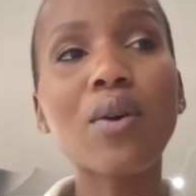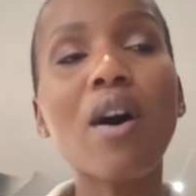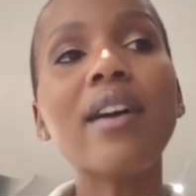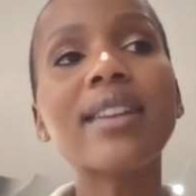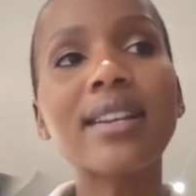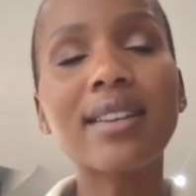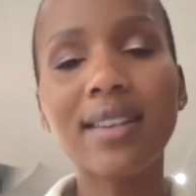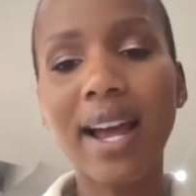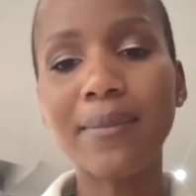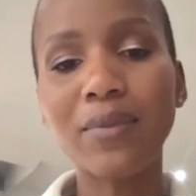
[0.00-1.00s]
honored
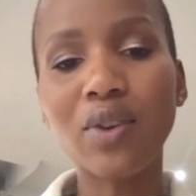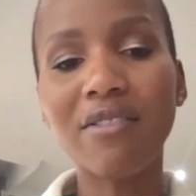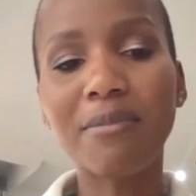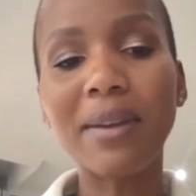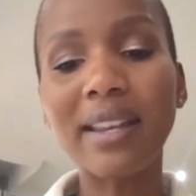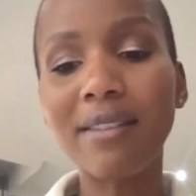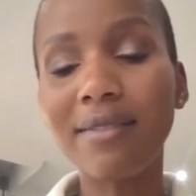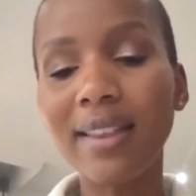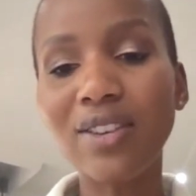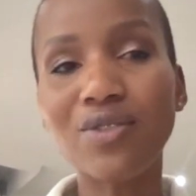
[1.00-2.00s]
to have been
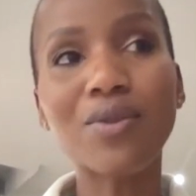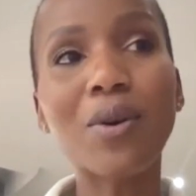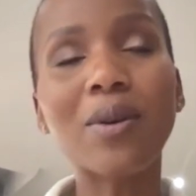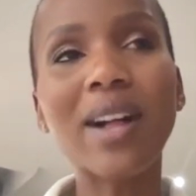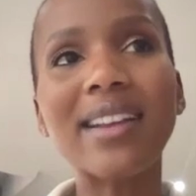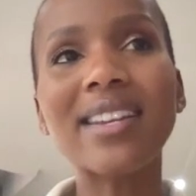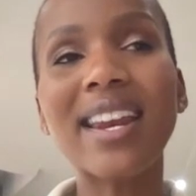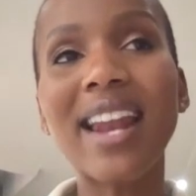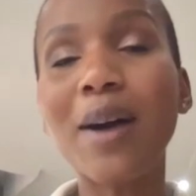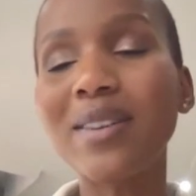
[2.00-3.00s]
given this role. And
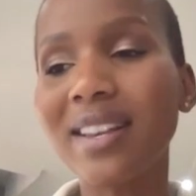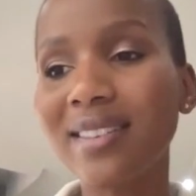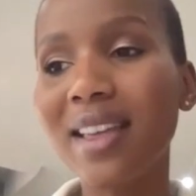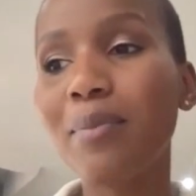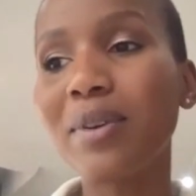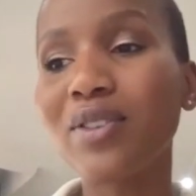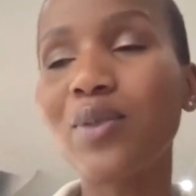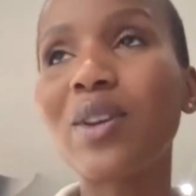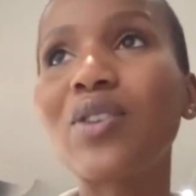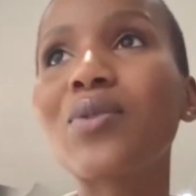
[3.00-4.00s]
now, as I step
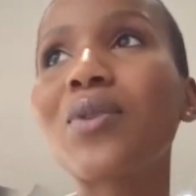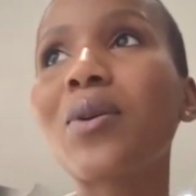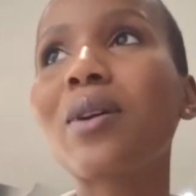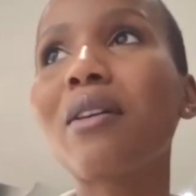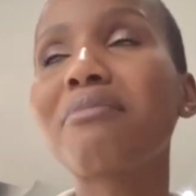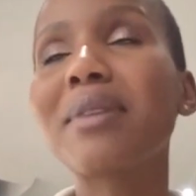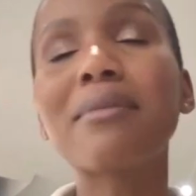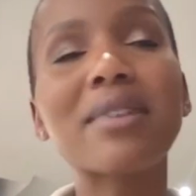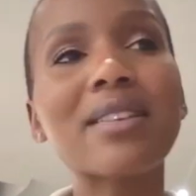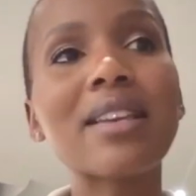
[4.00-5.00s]
into a new role of
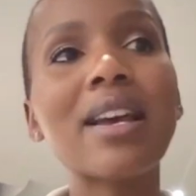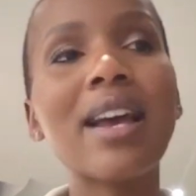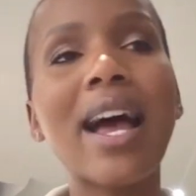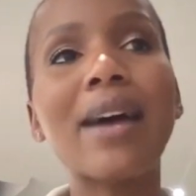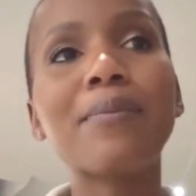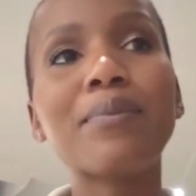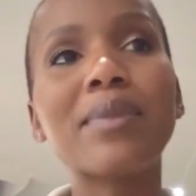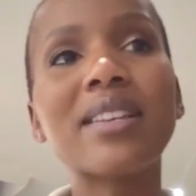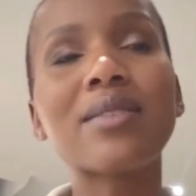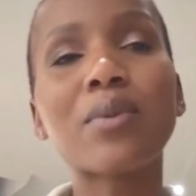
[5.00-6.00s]
being Miss
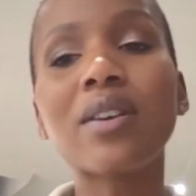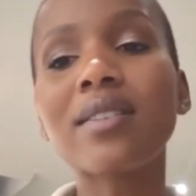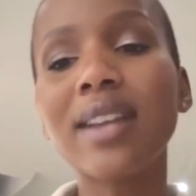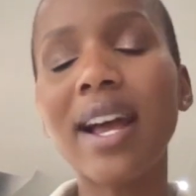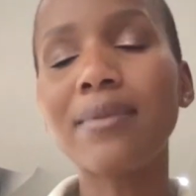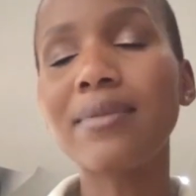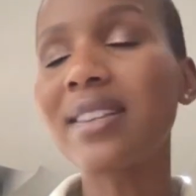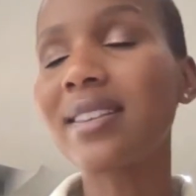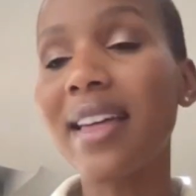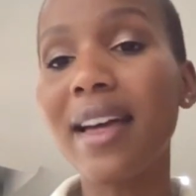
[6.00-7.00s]
World
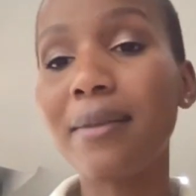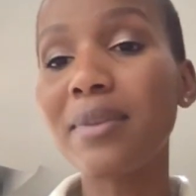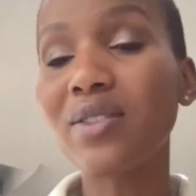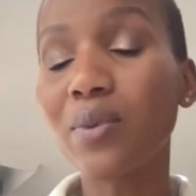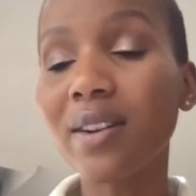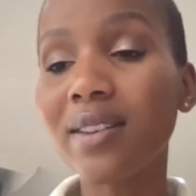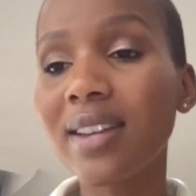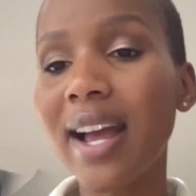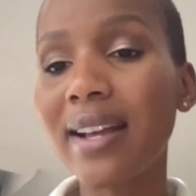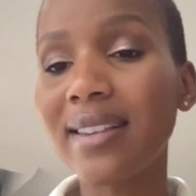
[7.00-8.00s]

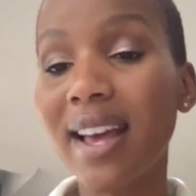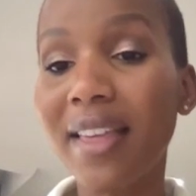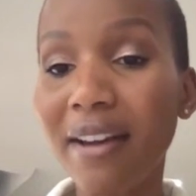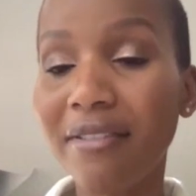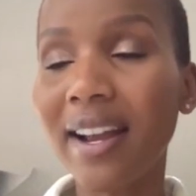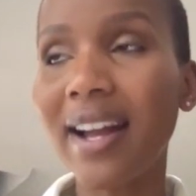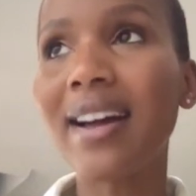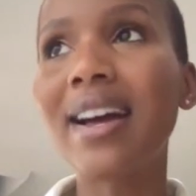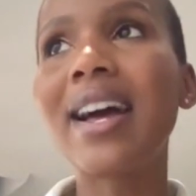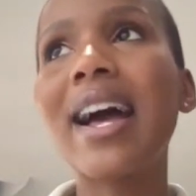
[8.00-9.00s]
South
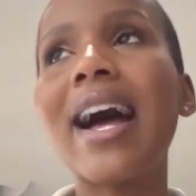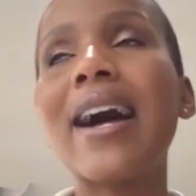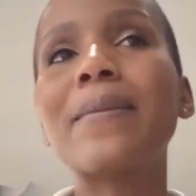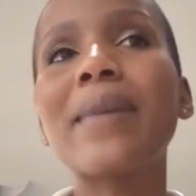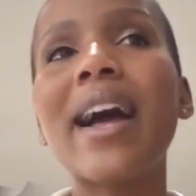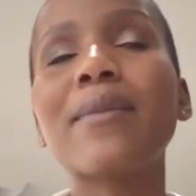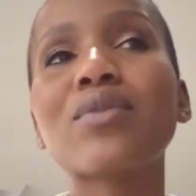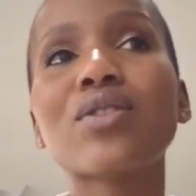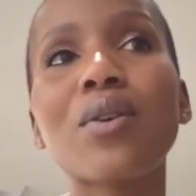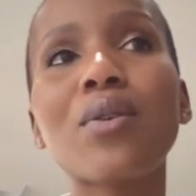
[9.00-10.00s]
Africa, I'm
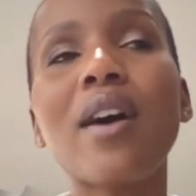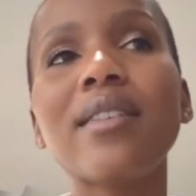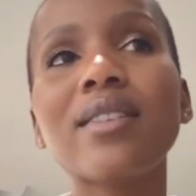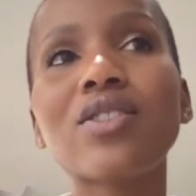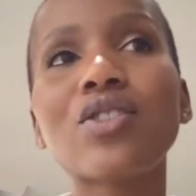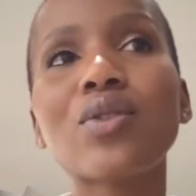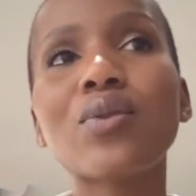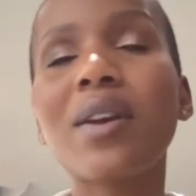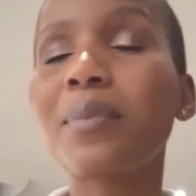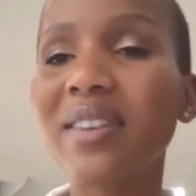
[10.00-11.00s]
so honored
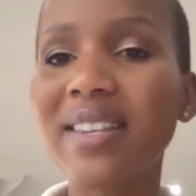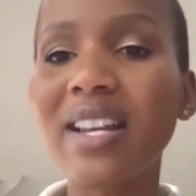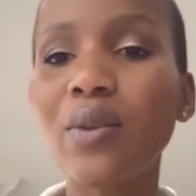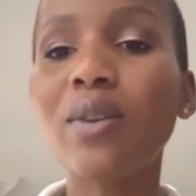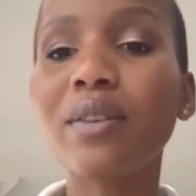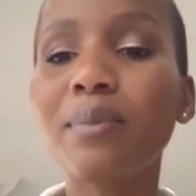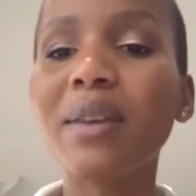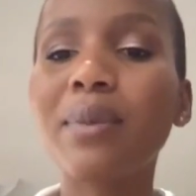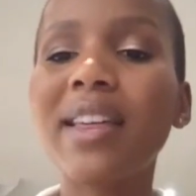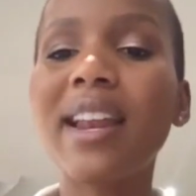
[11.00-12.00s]
to represent all the
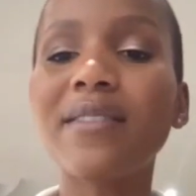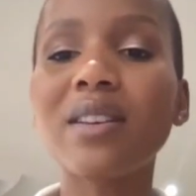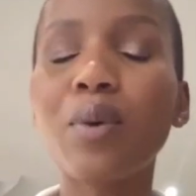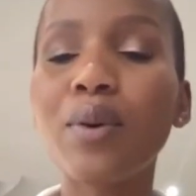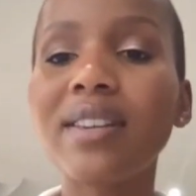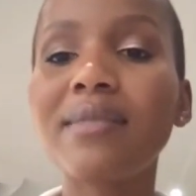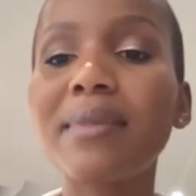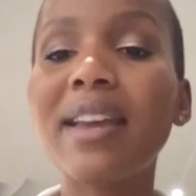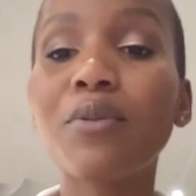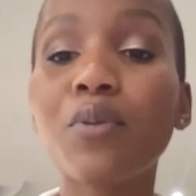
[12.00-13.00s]
people that have supported
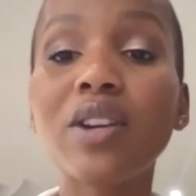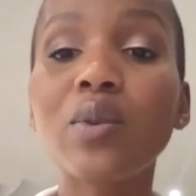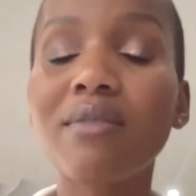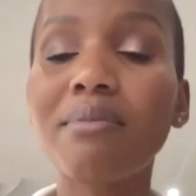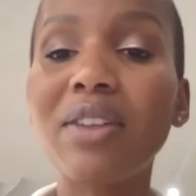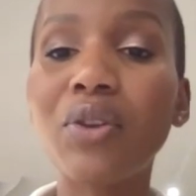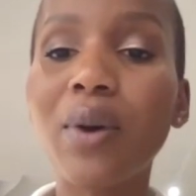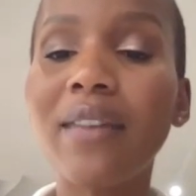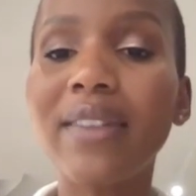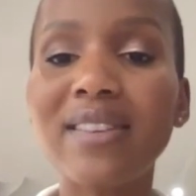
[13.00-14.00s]
me and worked with me
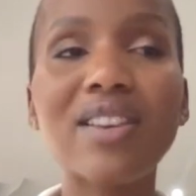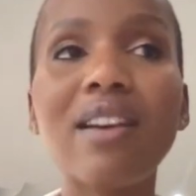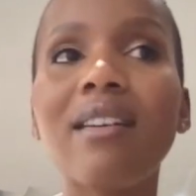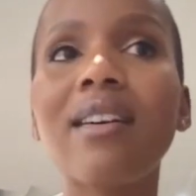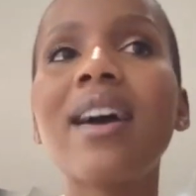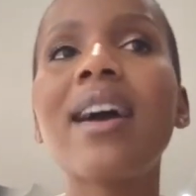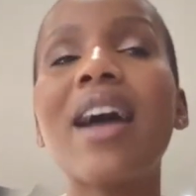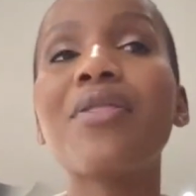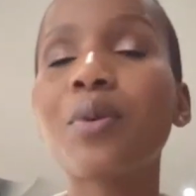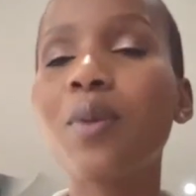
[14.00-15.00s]
throughout this year
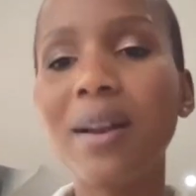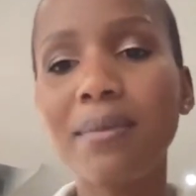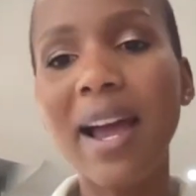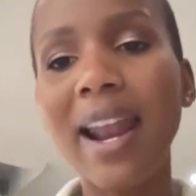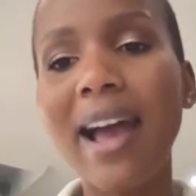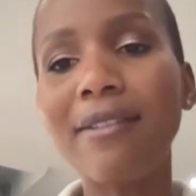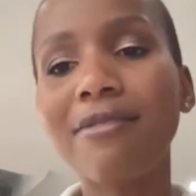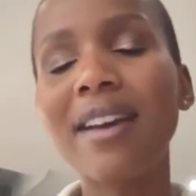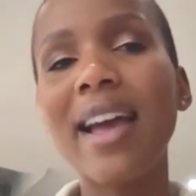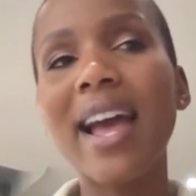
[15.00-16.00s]
and throughout my
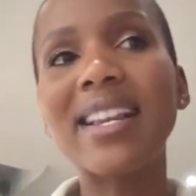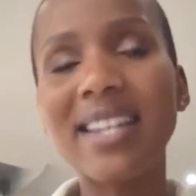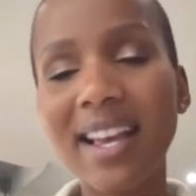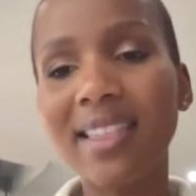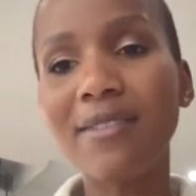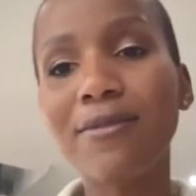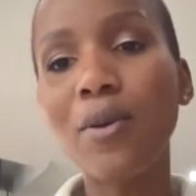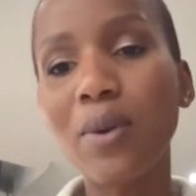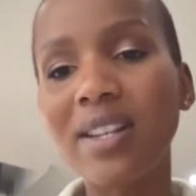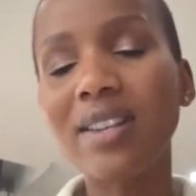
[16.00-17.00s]
life, and take that
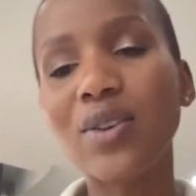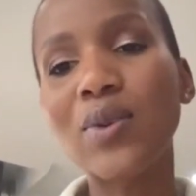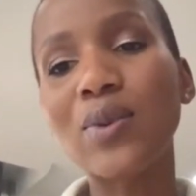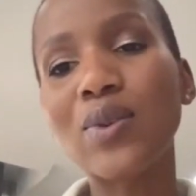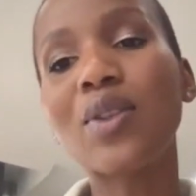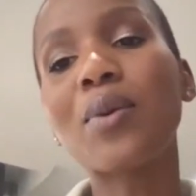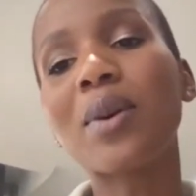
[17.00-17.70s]
forward to the